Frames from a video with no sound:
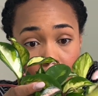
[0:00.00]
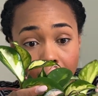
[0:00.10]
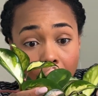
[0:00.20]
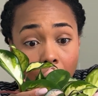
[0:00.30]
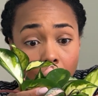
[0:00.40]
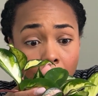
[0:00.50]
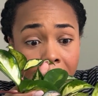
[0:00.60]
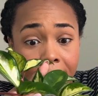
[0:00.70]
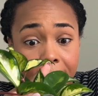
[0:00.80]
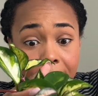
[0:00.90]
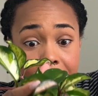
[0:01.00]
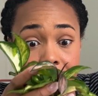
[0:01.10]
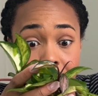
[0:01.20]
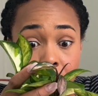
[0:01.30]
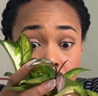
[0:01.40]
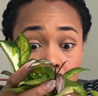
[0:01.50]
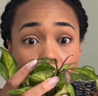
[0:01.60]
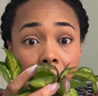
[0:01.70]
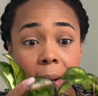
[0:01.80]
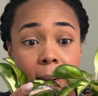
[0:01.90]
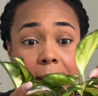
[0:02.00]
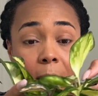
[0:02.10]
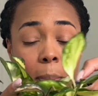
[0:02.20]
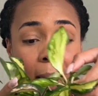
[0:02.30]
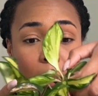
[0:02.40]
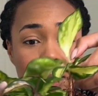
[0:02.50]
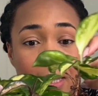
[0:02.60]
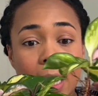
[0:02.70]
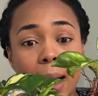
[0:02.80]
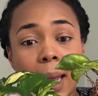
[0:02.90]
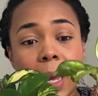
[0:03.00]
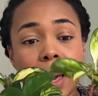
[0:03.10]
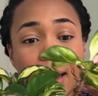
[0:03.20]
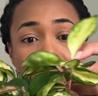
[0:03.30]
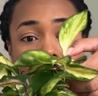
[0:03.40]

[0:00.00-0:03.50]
Wow. Oh my goodness. Oh my goodness. The plant was dying.